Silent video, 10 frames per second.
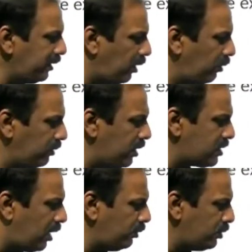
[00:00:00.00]

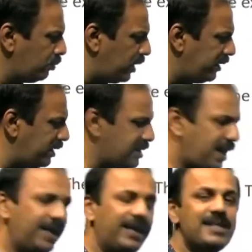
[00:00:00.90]
south toward this
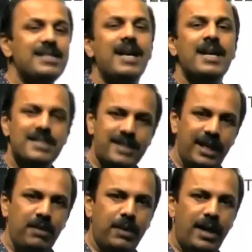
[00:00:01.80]
side is
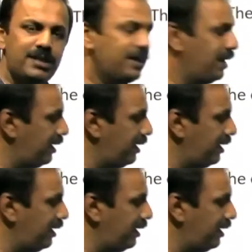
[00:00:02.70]
same as